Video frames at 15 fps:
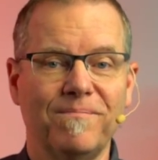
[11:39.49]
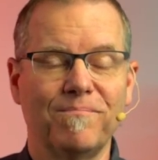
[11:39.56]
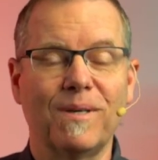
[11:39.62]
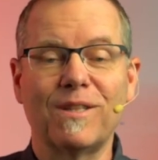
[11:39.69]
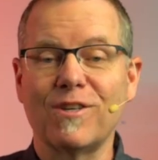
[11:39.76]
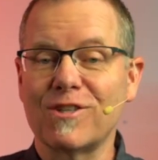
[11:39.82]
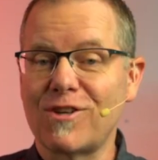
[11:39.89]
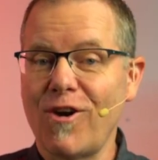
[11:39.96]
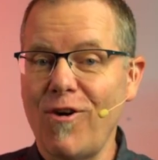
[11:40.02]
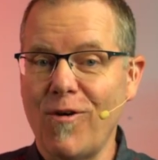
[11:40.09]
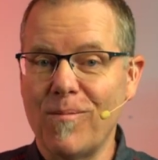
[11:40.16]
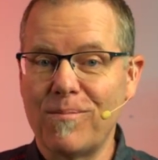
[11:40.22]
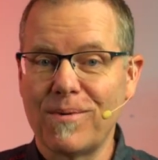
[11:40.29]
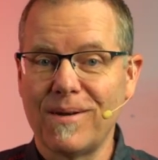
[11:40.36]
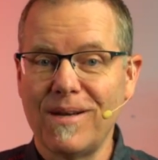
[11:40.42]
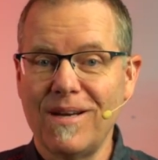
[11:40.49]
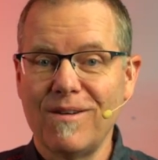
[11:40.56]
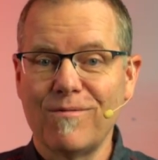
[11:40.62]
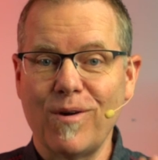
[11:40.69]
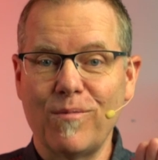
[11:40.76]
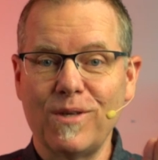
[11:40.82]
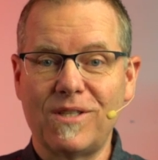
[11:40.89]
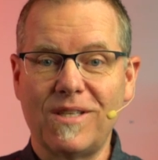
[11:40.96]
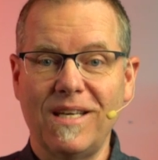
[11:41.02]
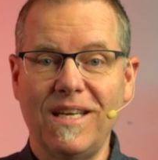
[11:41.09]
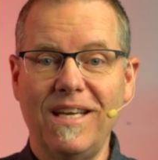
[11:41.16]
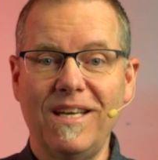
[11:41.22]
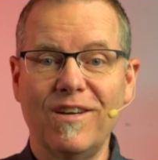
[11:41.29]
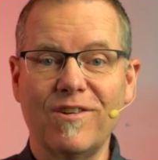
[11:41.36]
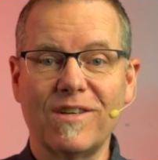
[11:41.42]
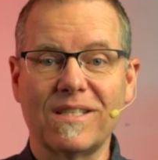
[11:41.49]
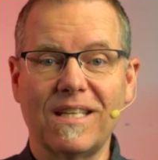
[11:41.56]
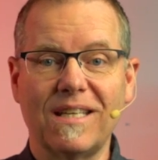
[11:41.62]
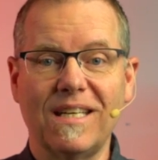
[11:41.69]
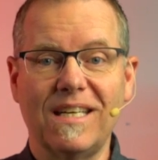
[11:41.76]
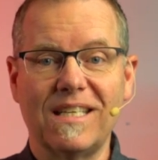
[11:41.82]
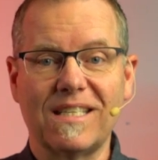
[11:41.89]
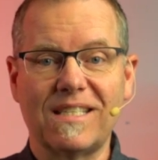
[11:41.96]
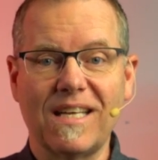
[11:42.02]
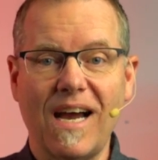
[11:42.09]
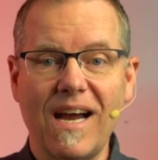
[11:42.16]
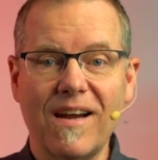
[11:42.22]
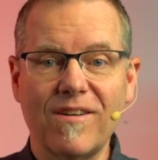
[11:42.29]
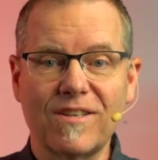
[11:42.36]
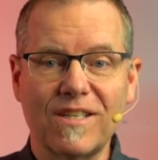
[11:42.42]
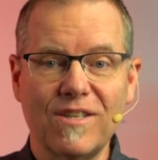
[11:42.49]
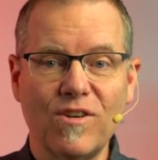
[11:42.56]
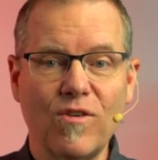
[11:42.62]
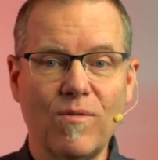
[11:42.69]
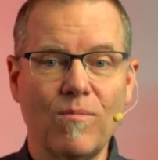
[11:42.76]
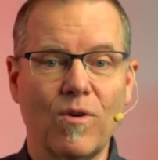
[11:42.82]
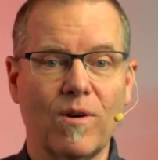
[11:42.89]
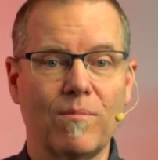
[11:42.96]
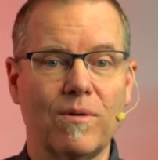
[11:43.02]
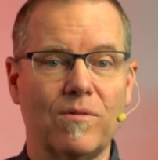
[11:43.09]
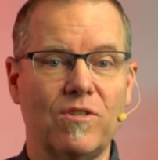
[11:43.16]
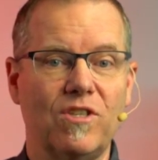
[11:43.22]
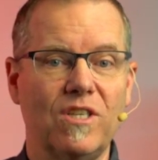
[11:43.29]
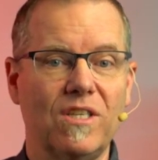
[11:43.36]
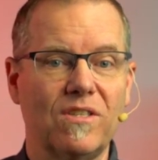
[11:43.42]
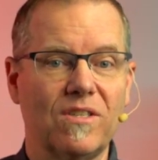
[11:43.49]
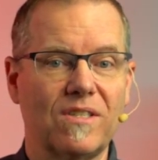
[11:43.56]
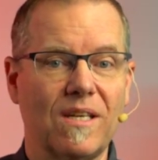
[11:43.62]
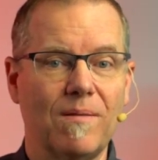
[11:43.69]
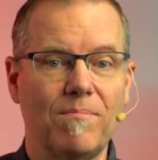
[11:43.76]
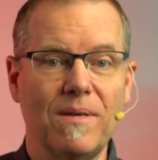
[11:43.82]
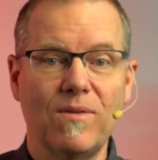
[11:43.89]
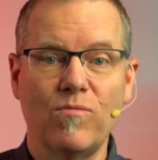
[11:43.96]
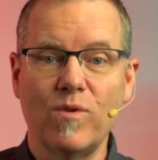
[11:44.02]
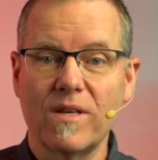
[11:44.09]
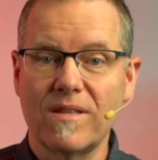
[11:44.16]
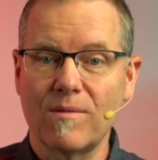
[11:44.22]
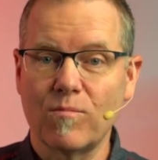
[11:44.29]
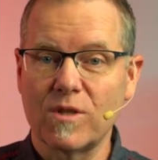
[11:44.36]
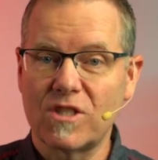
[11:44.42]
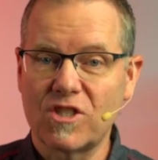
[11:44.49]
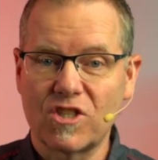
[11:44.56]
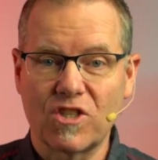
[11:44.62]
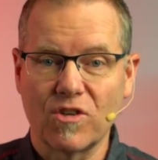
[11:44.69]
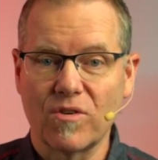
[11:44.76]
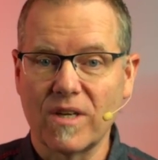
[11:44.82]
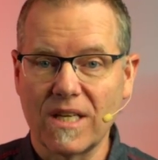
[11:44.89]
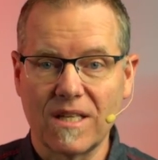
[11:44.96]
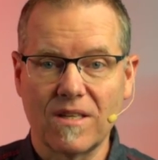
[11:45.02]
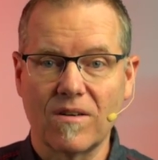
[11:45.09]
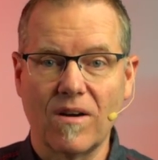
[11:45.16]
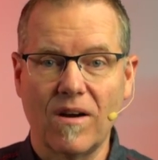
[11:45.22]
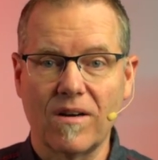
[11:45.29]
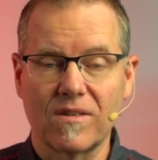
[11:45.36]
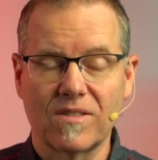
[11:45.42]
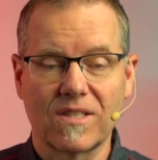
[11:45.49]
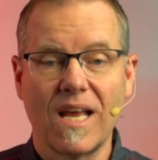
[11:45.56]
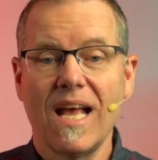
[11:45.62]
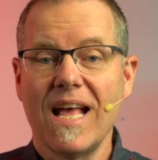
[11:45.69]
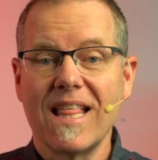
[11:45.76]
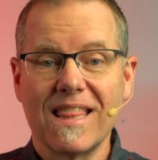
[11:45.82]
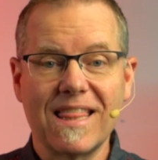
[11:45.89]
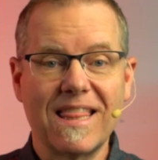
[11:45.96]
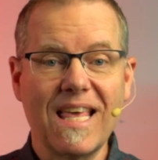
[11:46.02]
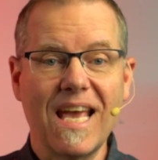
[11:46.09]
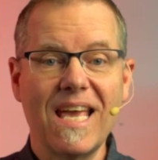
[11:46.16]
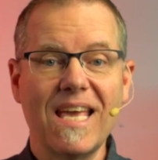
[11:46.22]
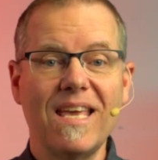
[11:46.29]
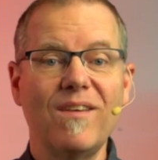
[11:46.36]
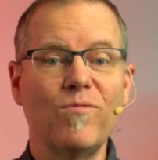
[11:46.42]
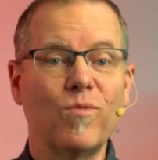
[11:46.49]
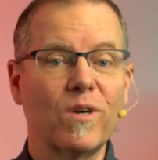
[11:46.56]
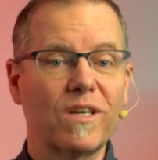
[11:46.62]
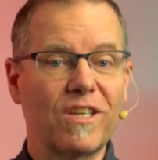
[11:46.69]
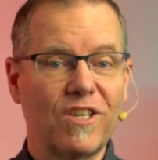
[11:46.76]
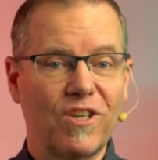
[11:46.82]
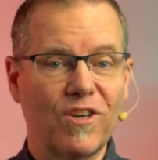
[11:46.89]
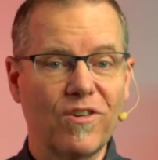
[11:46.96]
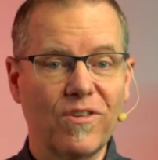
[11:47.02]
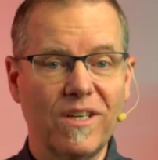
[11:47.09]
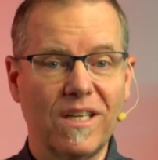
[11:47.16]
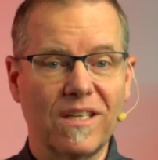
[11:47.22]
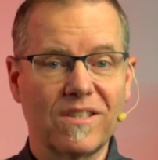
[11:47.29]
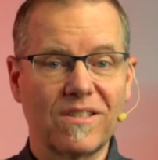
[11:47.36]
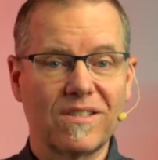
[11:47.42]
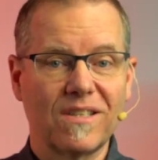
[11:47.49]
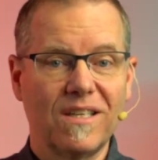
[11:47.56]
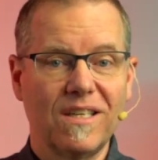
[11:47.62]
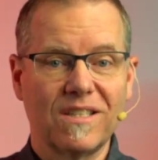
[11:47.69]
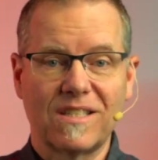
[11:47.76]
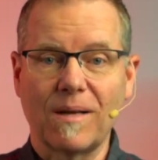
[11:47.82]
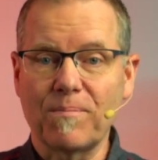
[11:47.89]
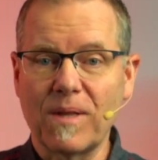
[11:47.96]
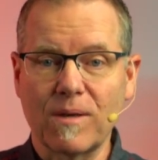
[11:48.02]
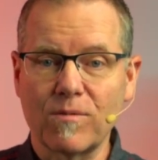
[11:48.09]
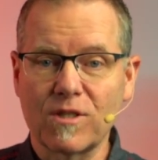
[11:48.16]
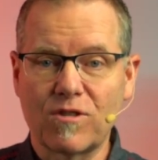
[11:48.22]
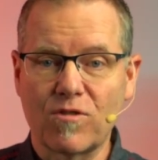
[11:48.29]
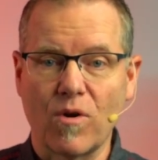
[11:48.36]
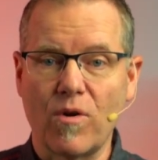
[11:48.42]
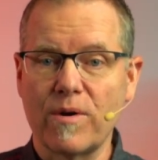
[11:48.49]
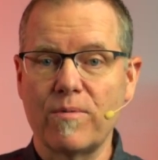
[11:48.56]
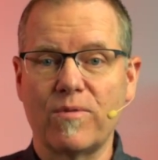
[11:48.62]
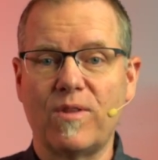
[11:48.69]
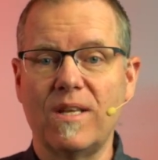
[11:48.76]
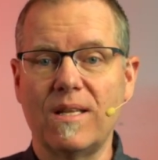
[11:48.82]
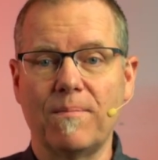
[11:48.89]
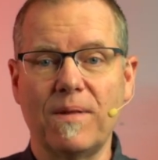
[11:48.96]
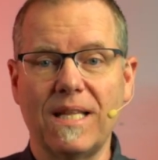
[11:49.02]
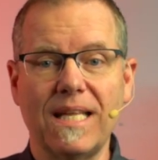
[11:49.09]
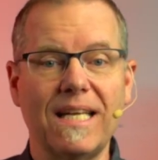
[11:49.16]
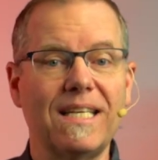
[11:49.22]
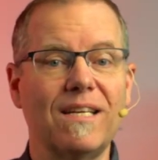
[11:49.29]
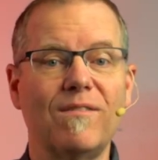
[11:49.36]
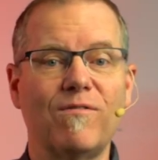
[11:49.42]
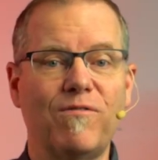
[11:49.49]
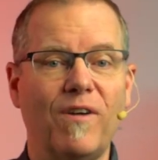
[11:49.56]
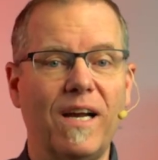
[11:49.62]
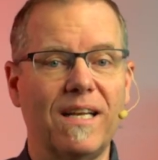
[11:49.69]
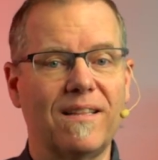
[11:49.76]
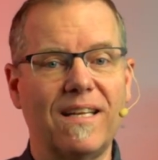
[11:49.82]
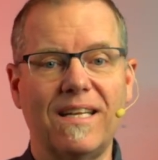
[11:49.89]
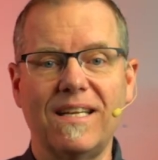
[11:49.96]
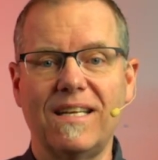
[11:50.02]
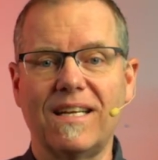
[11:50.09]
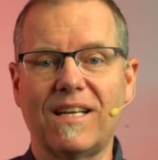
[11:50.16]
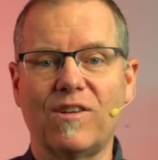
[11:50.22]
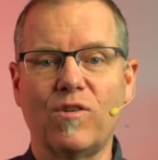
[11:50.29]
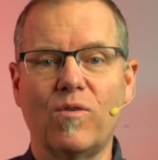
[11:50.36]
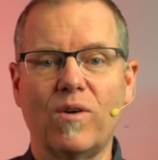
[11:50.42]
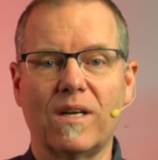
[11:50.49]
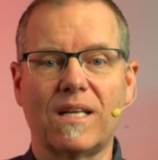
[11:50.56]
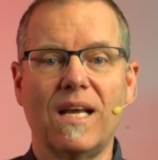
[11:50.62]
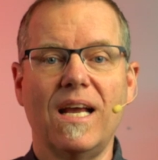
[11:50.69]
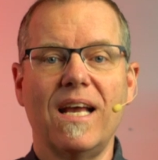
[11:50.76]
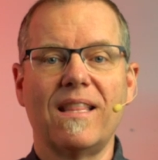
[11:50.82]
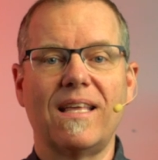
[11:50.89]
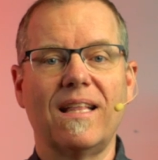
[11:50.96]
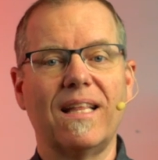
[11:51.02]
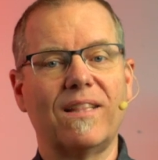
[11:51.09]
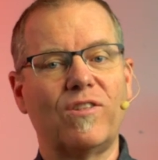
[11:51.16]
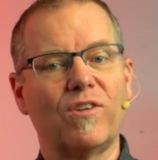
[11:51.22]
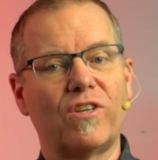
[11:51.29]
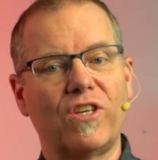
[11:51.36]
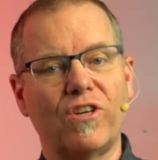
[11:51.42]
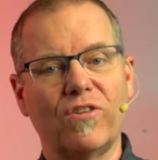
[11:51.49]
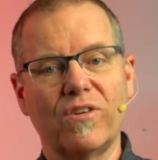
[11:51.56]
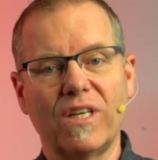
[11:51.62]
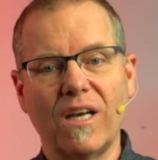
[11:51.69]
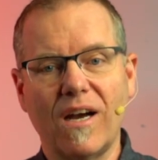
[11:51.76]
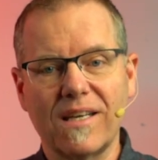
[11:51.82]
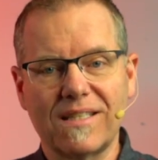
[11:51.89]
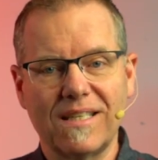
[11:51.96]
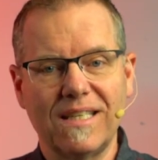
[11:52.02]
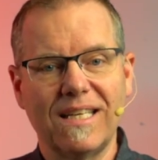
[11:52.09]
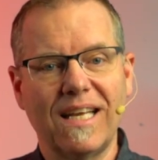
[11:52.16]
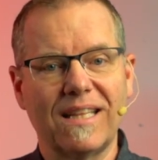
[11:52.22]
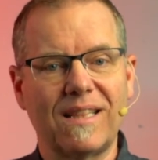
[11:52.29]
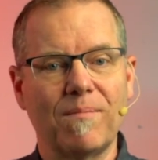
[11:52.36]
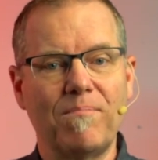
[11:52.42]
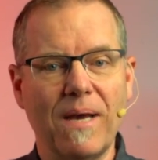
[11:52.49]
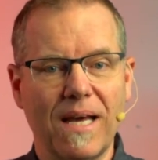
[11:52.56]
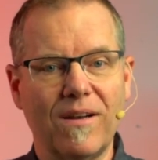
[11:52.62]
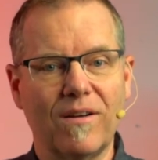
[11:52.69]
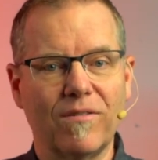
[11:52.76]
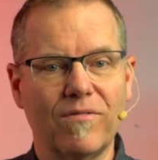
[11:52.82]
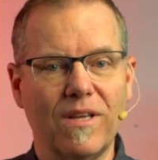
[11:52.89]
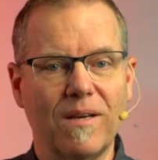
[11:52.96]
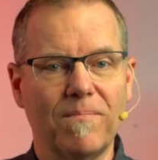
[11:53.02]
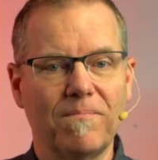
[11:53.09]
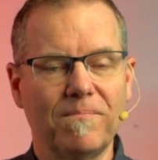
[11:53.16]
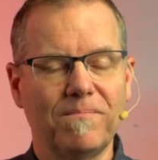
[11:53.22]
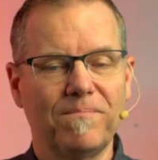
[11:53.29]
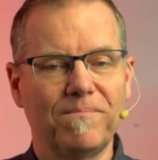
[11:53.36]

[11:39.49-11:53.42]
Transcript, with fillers: But there's hope. What we see here is that the desire to know more about Jesus and be with him was stirring in their hearts. They were curious. Something was growing within them, and they didn't fight it. They didn't ignore it. They let their curiosity get the better of them.